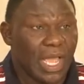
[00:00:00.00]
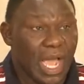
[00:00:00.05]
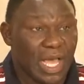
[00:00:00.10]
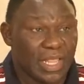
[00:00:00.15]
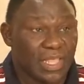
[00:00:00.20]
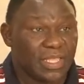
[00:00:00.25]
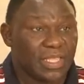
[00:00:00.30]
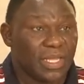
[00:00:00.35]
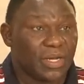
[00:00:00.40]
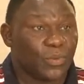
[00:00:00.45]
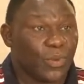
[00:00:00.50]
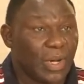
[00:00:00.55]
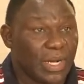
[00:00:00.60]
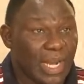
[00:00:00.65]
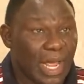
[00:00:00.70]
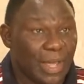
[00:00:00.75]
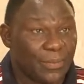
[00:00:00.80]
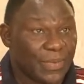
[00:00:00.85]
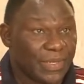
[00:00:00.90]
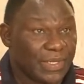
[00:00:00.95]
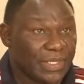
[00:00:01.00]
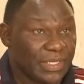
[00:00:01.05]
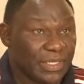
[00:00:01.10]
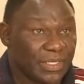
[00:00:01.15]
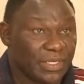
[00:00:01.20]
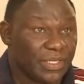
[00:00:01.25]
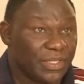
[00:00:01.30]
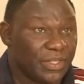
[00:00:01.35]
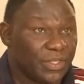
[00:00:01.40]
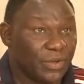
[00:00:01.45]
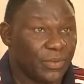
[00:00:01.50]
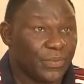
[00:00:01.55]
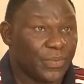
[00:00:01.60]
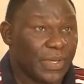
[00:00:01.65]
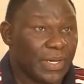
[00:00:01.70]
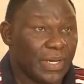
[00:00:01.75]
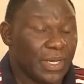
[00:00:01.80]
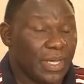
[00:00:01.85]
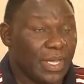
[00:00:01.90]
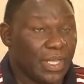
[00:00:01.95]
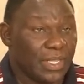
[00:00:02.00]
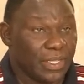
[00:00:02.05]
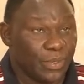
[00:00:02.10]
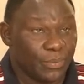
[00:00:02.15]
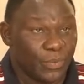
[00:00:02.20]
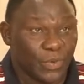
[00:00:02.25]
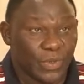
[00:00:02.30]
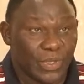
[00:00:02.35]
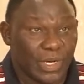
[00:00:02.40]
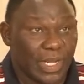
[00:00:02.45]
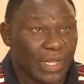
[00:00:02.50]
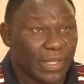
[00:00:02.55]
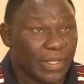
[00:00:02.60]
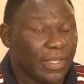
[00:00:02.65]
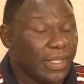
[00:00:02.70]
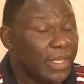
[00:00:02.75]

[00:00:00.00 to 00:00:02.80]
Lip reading: other than what happened in Ethiopia at the border,